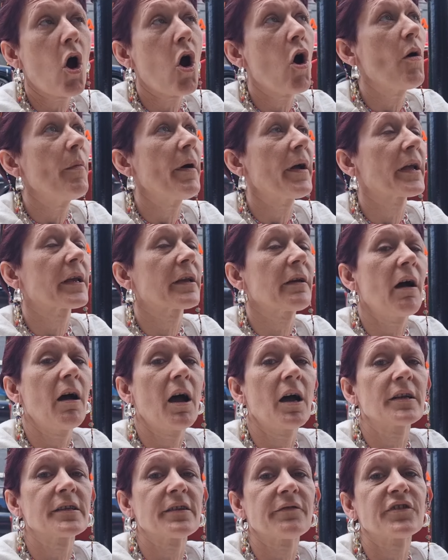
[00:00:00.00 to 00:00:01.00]
Oh my
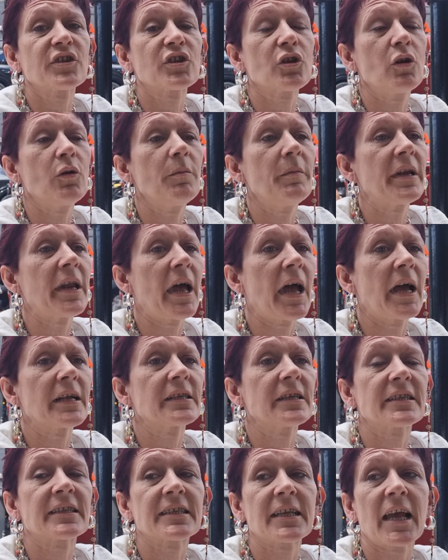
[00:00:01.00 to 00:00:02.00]
God, if someone
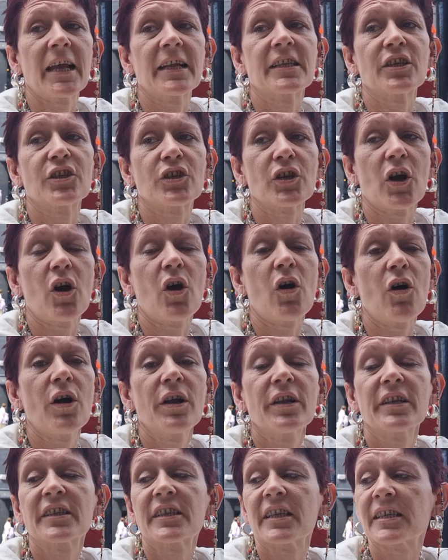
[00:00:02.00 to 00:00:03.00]
said the
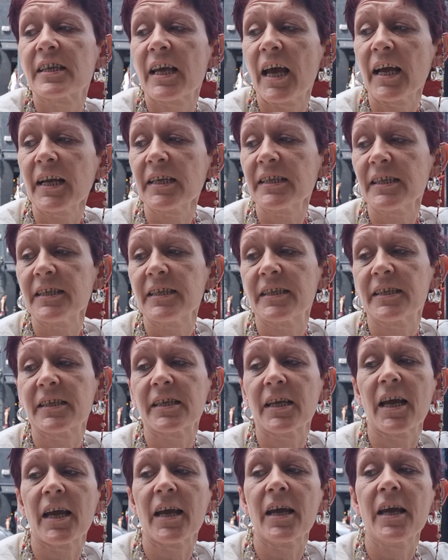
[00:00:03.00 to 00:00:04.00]
door, the taxi's
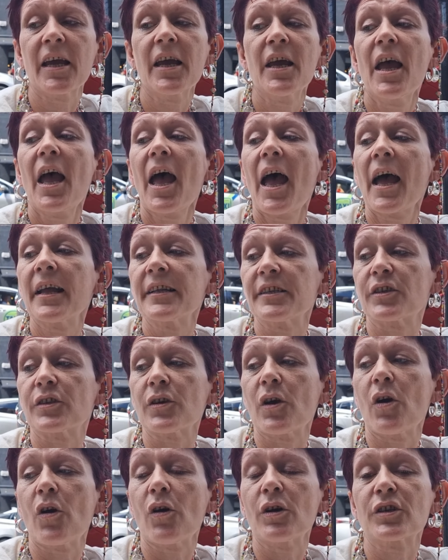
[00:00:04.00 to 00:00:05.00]
there and the
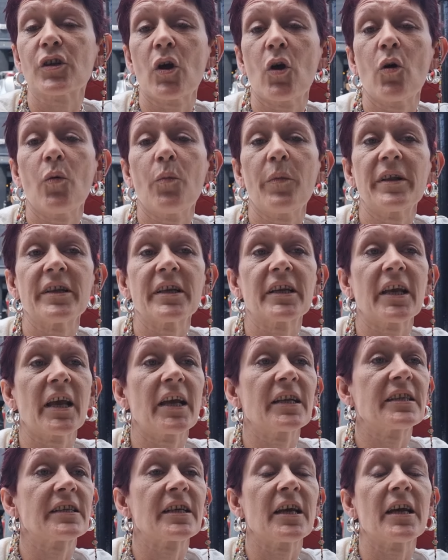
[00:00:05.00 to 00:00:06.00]
door's open when you
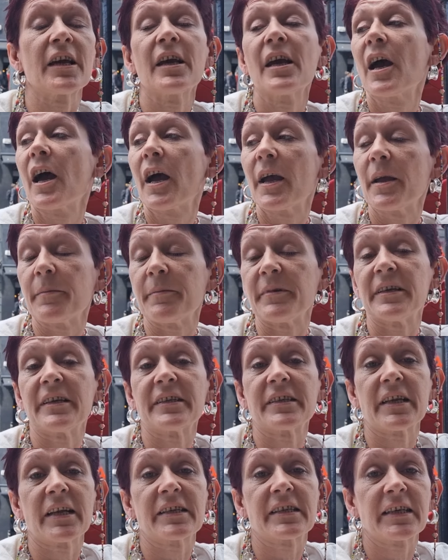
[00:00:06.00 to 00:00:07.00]
get there, I'd be
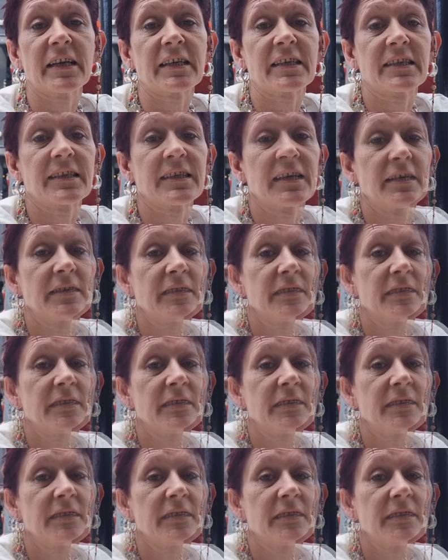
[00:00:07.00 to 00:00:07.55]
in that taxi.